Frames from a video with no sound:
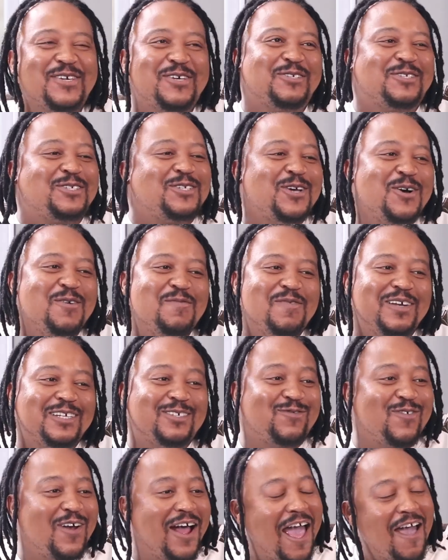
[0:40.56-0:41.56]
you so much
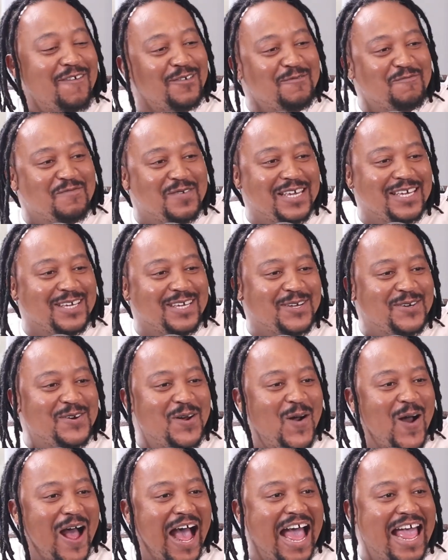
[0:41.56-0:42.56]
for having me. You
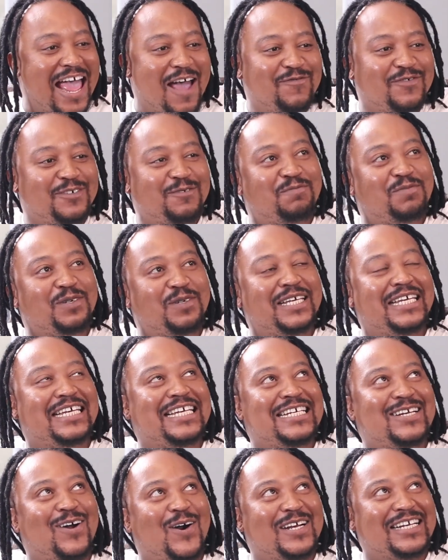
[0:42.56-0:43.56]
know, I haven't
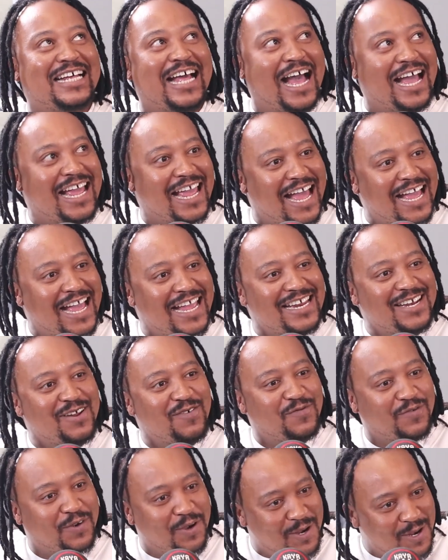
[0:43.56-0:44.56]
been on Kaya in a
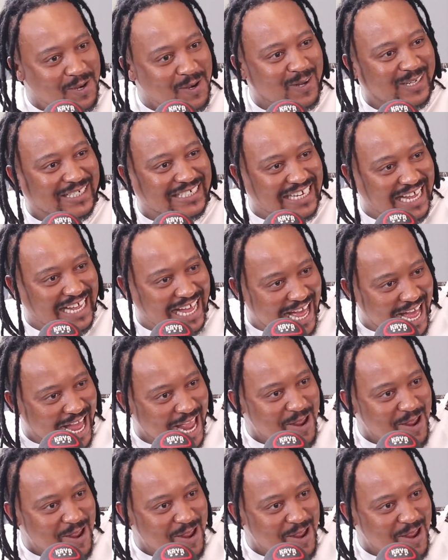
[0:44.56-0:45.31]
very long time.